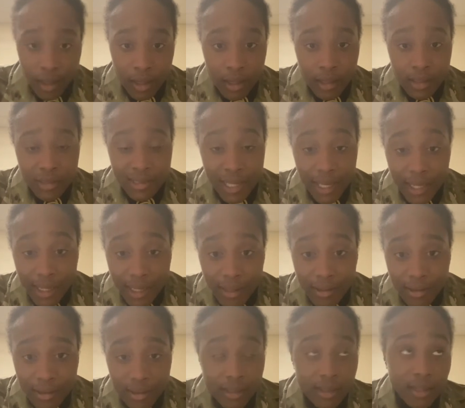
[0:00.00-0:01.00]

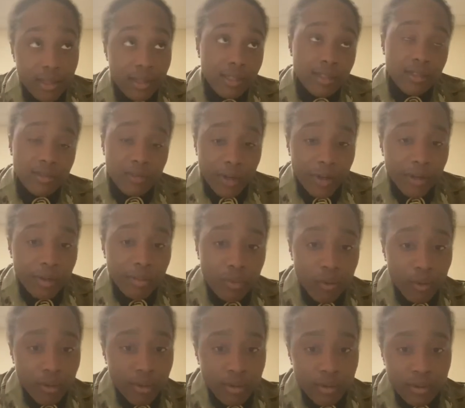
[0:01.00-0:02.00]
Second, it's very
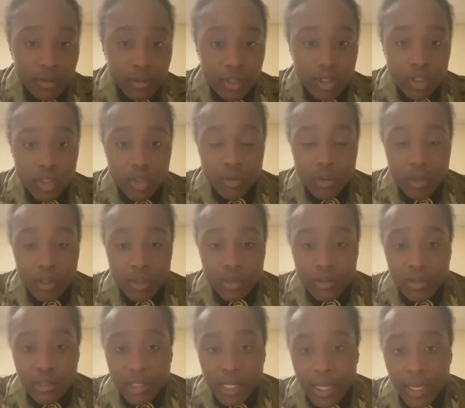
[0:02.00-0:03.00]
important that you
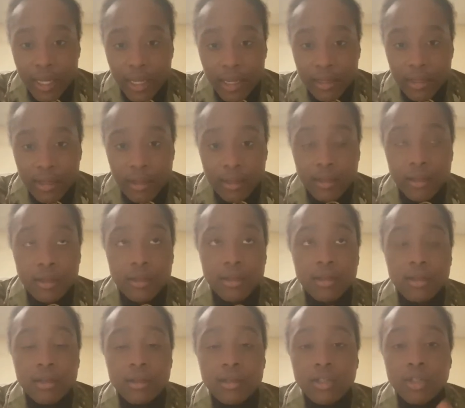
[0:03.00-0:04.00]
understand
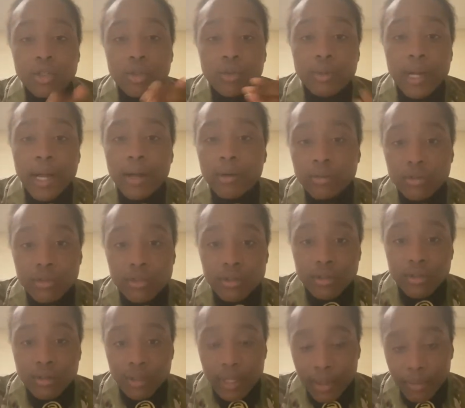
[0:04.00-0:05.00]
your route,
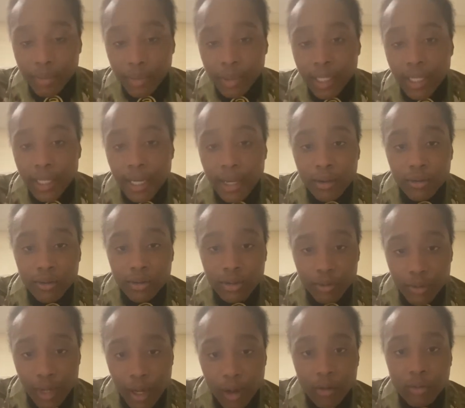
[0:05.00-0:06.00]
like plan out your
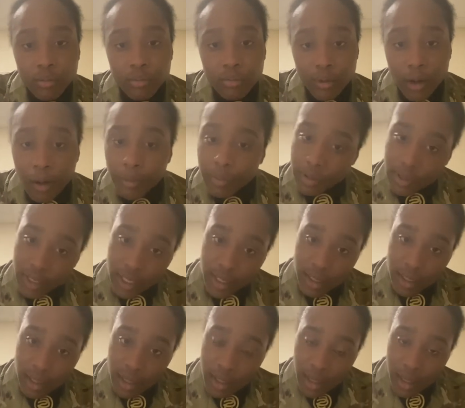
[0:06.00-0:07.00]
route properly.
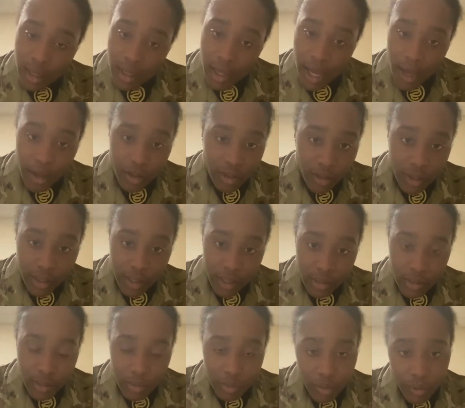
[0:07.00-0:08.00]
How you're going to get
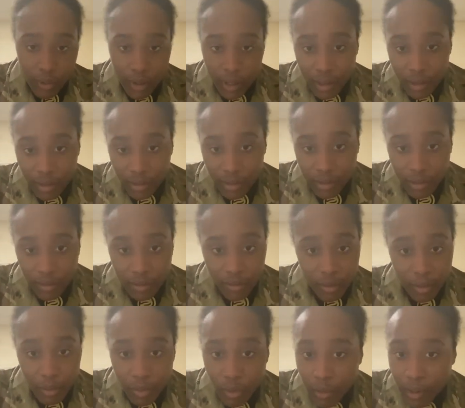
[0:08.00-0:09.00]
to point,
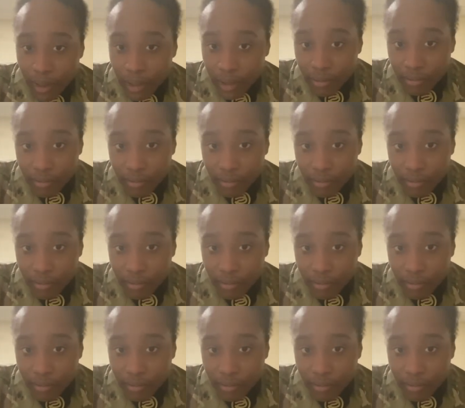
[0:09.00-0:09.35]
A,